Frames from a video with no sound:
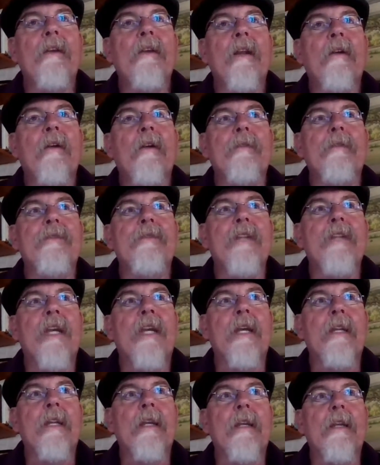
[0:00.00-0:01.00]
what we've
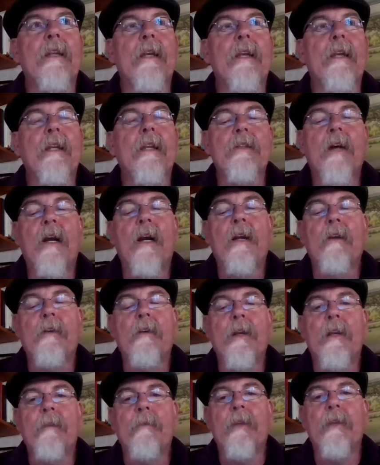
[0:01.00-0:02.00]
seen in Chaco
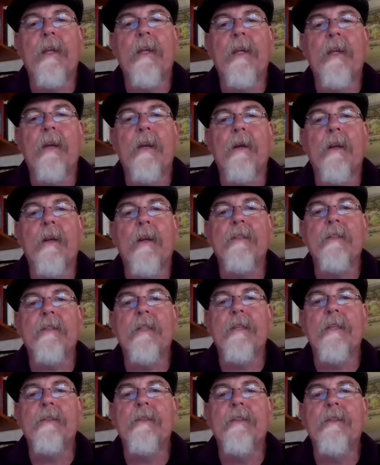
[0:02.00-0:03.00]
and a number of the other parks
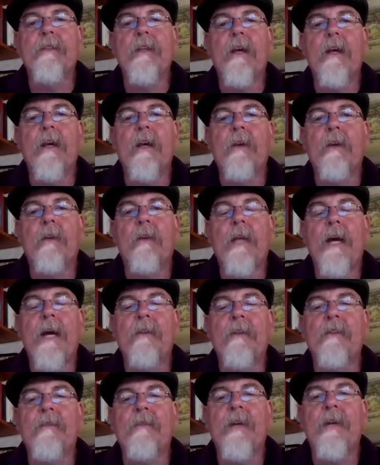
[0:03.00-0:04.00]
is if you
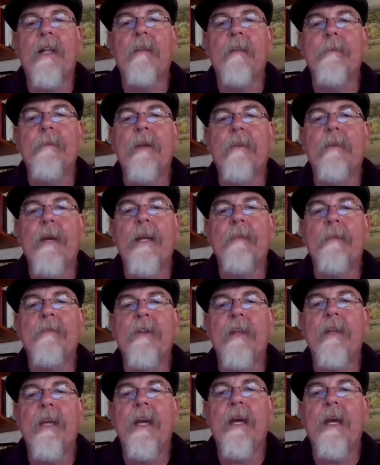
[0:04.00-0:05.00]
allow development right up
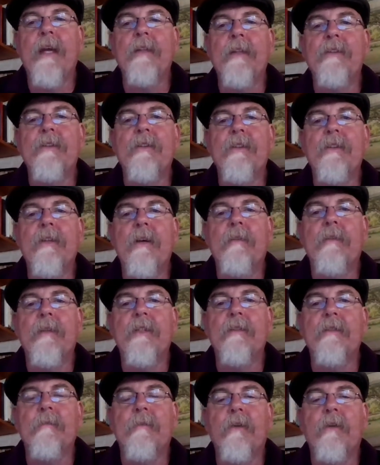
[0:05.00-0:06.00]
to the edge of
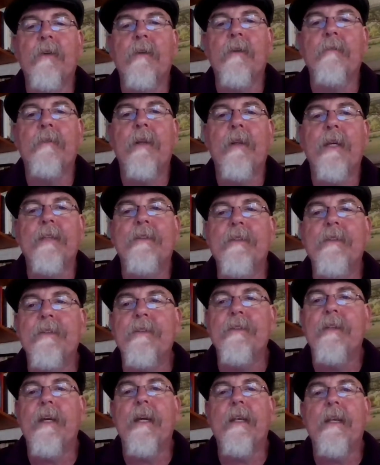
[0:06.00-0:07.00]
these important
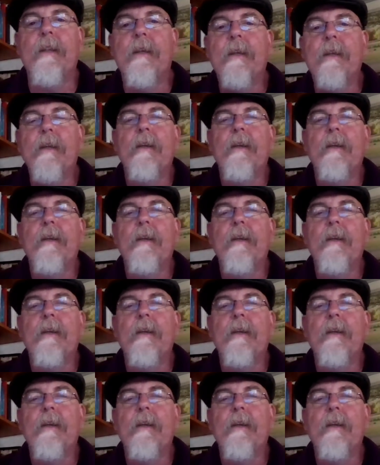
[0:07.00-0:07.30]
places, then